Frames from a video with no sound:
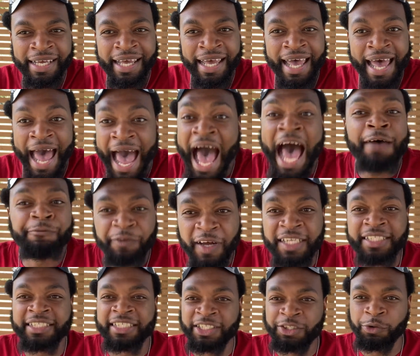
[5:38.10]
I've
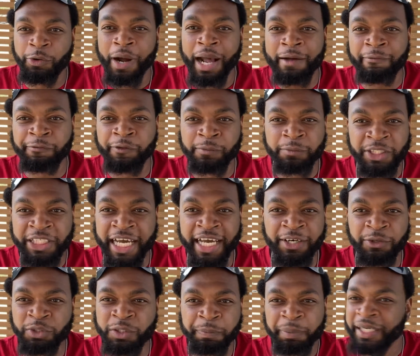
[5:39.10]
unsubscribed from
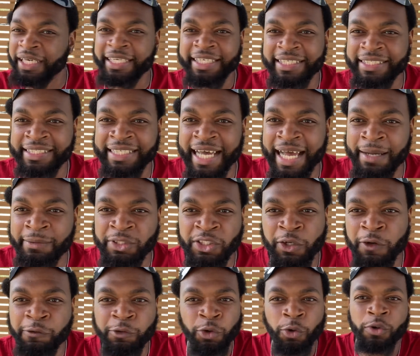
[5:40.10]
channels plenty of times. So
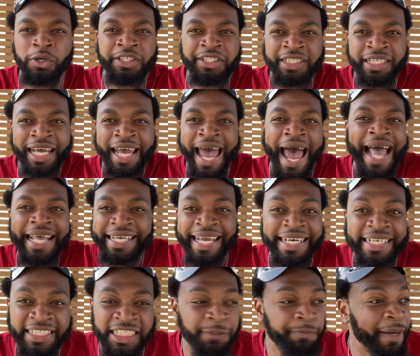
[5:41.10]
of course, I can't
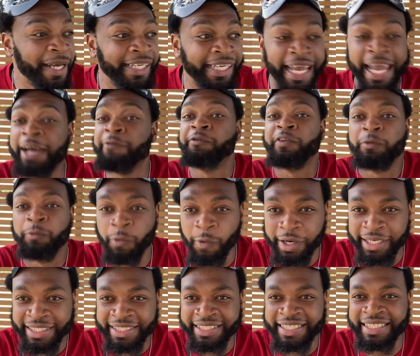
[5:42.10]
expect
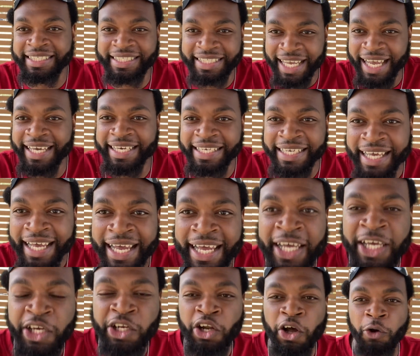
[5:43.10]
everyone to stay,
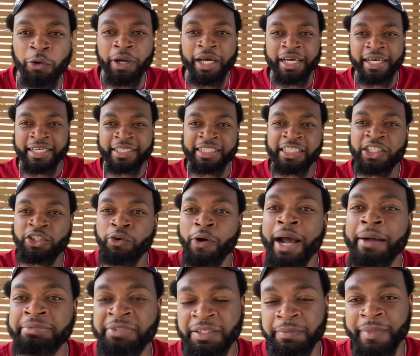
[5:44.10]

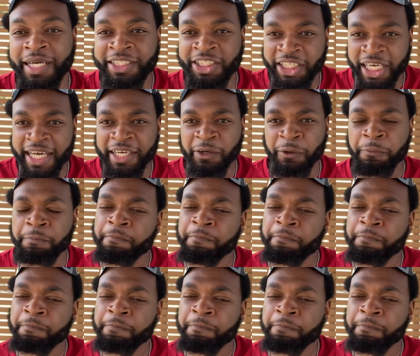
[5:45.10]
subscribed to my channel.